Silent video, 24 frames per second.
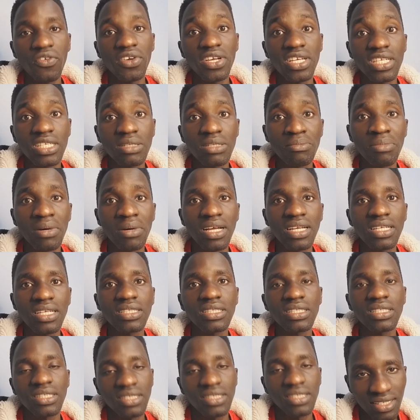it.
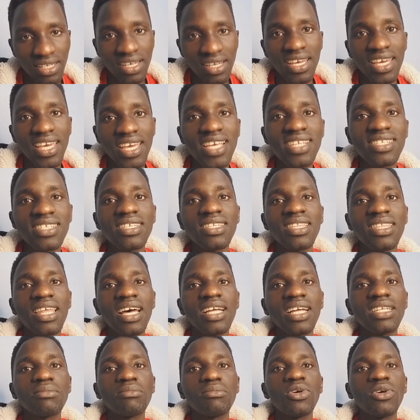But isn't
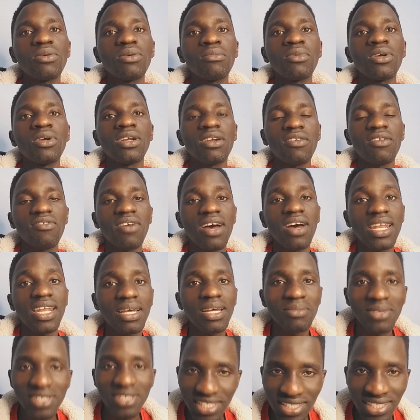that more
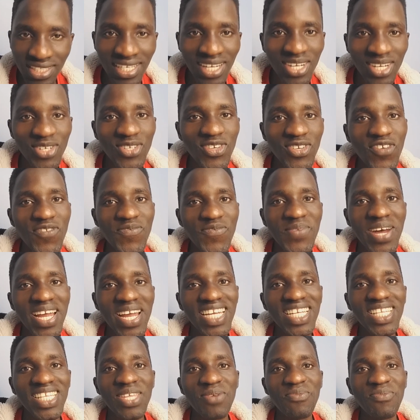refundable? It's a lot of
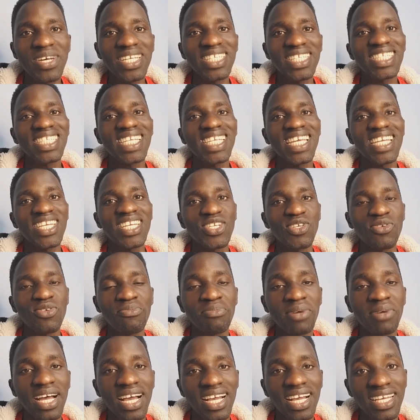money they must send you
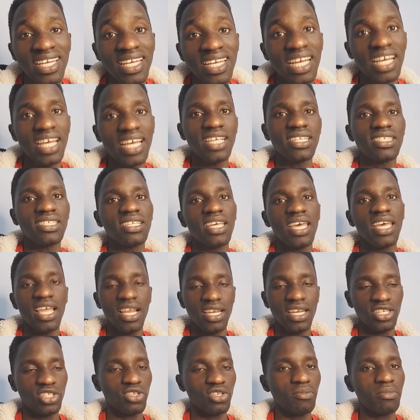back, guys. A
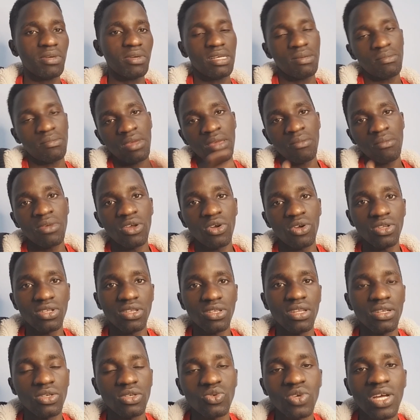little bit, maybe
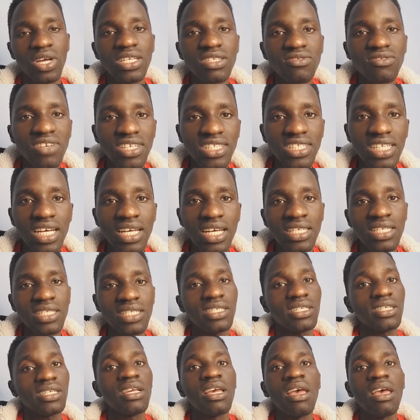on transfer
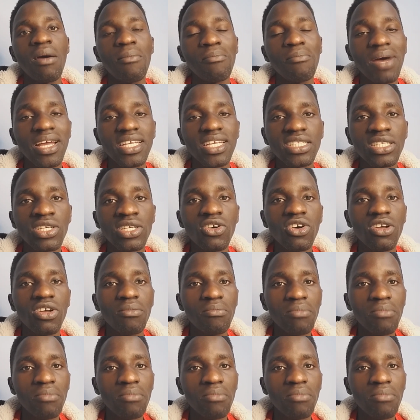charges might go